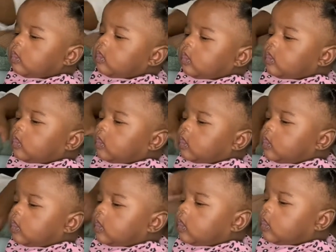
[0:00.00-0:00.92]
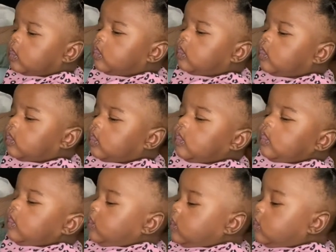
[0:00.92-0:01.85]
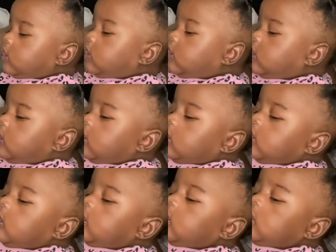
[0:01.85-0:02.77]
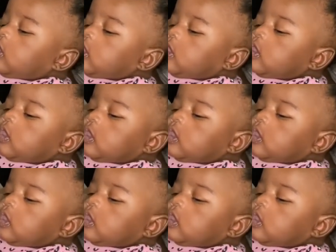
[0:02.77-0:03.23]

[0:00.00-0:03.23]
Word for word: um, and just getting getting their hair done.